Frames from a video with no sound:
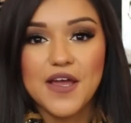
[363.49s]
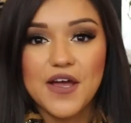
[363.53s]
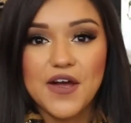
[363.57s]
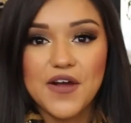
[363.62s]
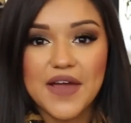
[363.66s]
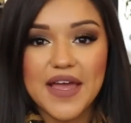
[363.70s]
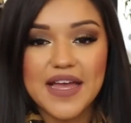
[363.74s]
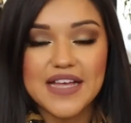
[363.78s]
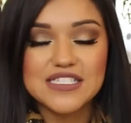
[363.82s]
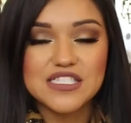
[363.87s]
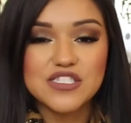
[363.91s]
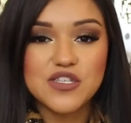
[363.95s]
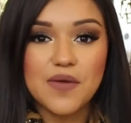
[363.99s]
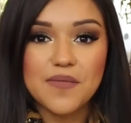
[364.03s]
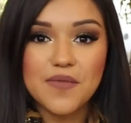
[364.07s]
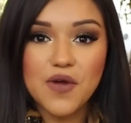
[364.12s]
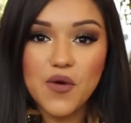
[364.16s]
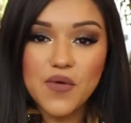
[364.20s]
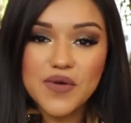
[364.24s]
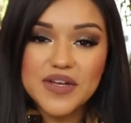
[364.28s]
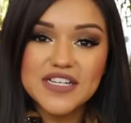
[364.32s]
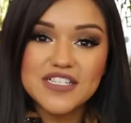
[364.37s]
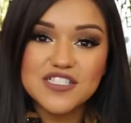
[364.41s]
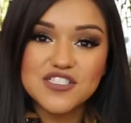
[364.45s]
Okay, so I'm
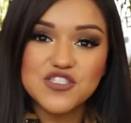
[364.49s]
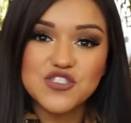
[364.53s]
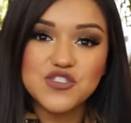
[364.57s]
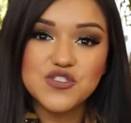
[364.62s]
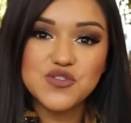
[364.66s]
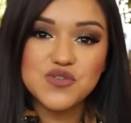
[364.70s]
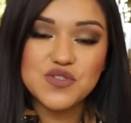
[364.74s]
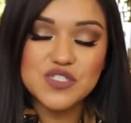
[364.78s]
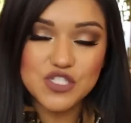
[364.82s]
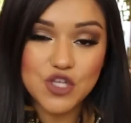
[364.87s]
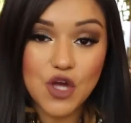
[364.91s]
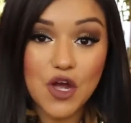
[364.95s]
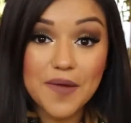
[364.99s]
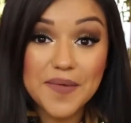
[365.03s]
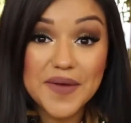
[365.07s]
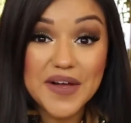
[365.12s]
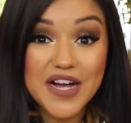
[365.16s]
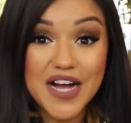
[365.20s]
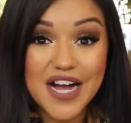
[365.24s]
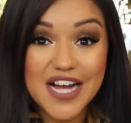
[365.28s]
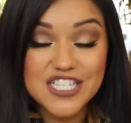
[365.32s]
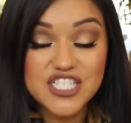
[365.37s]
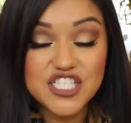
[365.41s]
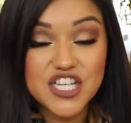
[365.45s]
going to talk
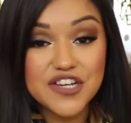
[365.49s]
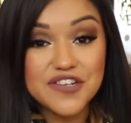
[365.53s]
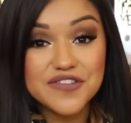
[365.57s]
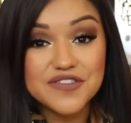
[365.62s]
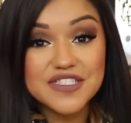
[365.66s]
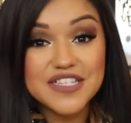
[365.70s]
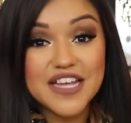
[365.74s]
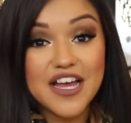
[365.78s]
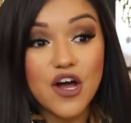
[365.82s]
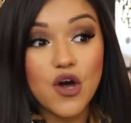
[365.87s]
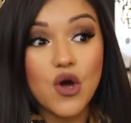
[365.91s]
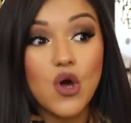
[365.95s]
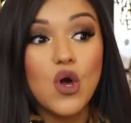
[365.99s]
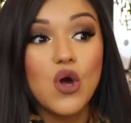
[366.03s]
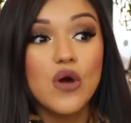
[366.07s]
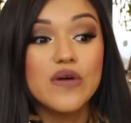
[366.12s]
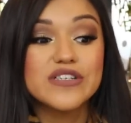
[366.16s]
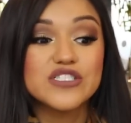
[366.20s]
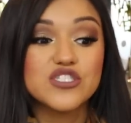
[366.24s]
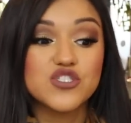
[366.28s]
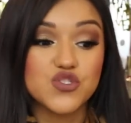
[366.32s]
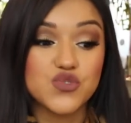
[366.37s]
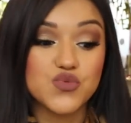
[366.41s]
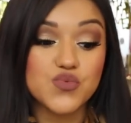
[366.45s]
about eyeshadows now,
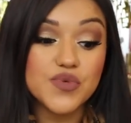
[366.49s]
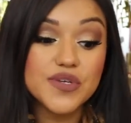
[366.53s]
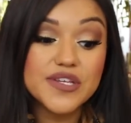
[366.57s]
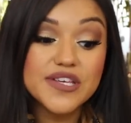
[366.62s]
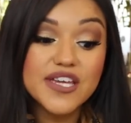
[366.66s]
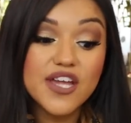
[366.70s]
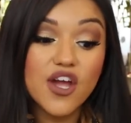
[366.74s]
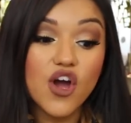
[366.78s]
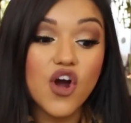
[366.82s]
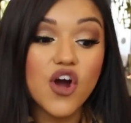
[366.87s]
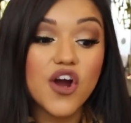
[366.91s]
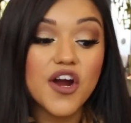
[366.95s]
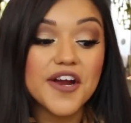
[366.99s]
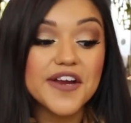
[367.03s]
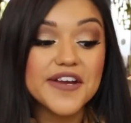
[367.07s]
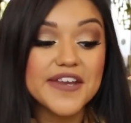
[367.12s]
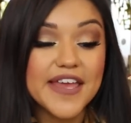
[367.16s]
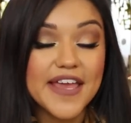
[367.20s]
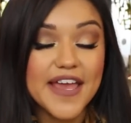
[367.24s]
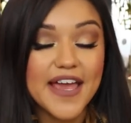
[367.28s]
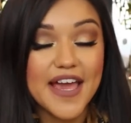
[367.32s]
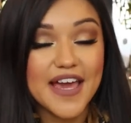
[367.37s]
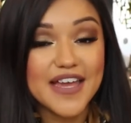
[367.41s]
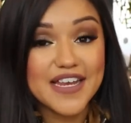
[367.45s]
which is really
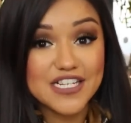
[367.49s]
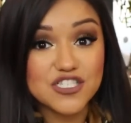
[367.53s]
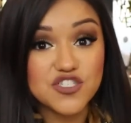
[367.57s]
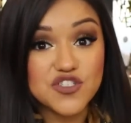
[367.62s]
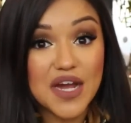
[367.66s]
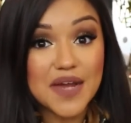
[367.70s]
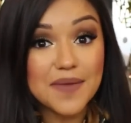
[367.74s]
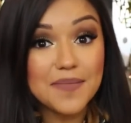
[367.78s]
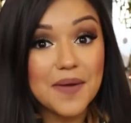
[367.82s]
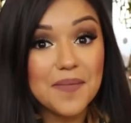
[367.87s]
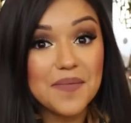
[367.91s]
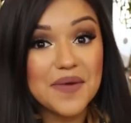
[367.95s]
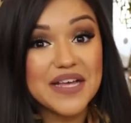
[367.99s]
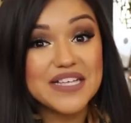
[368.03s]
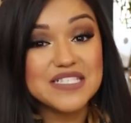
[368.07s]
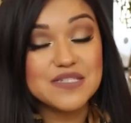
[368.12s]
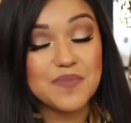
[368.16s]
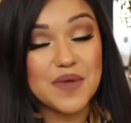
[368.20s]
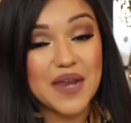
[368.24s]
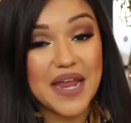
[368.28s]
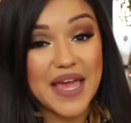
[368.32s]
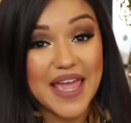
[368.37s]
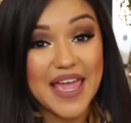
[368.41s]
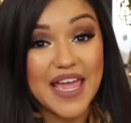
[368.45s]
hard, and I tried my
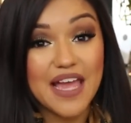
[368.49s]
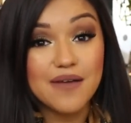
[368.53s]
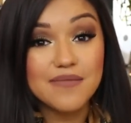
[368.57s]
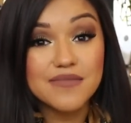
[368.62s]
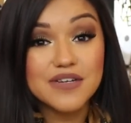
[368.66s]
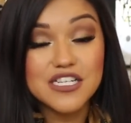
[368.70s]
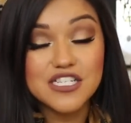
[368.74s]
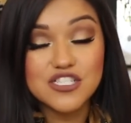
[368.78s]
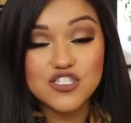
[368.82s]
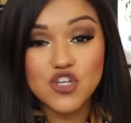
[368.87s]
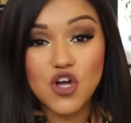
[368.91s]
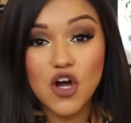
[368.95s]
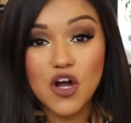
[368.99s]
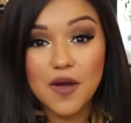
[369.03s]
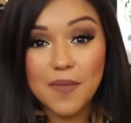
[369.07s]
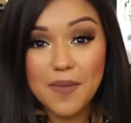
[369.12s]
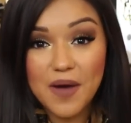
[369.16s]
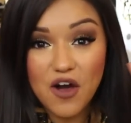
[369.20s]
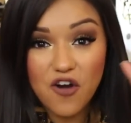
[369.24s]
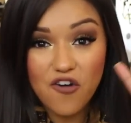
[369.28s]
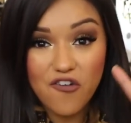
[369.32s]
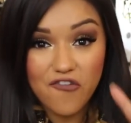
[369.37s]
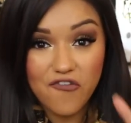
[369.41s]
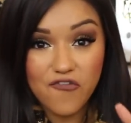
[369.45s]
best, but I am going to talk
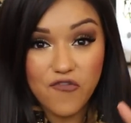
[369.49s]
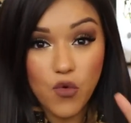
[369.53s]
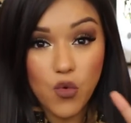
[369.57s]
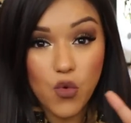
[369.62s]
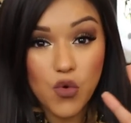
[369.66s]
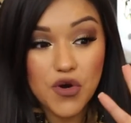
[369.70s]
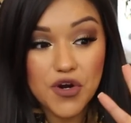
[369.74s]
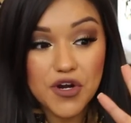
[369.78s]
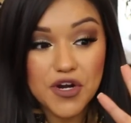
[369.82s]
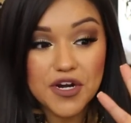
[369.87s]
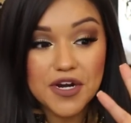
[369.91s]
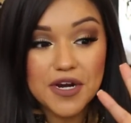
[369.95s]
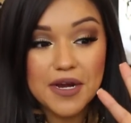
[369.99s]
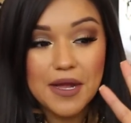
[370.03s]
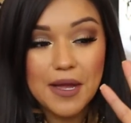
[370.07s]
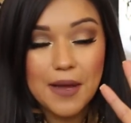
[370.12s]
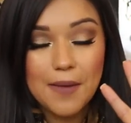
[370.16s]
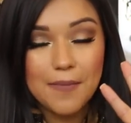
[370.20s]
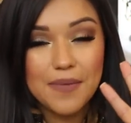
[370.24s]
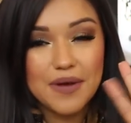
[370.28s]
about four,